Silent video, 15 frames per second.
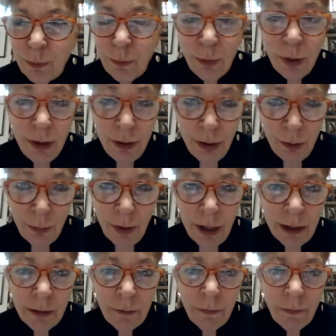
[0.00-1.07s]
would the
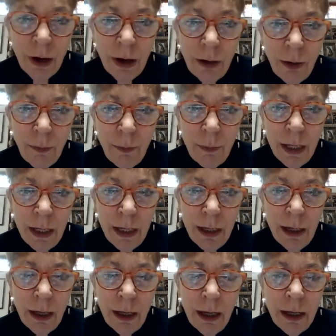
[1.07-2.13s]
rank and file
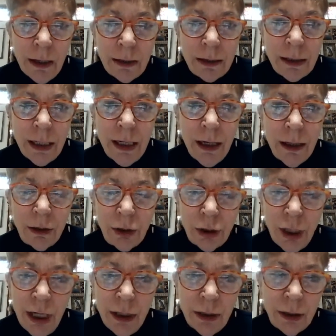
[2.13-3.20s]
be in seeing a
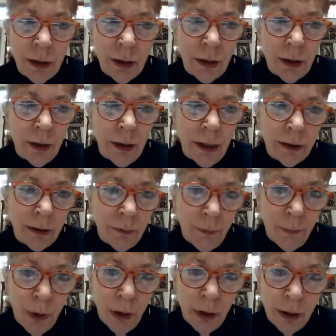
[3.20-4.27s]
change to the collective
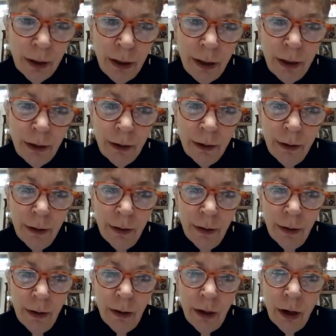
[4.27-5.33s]
bargaining
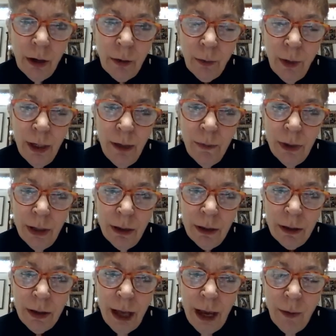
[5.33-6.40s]

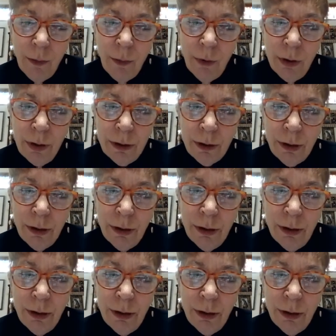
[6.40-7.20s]
agreement that would